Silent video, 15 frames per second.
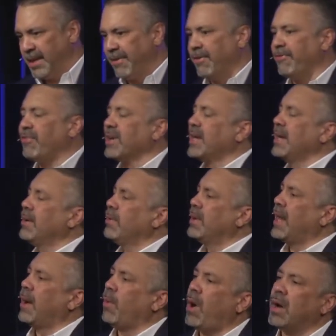Never forget
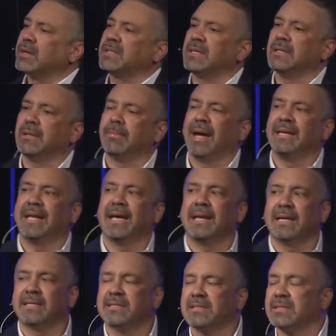when I walked into my
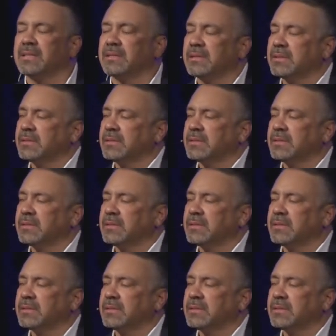dentist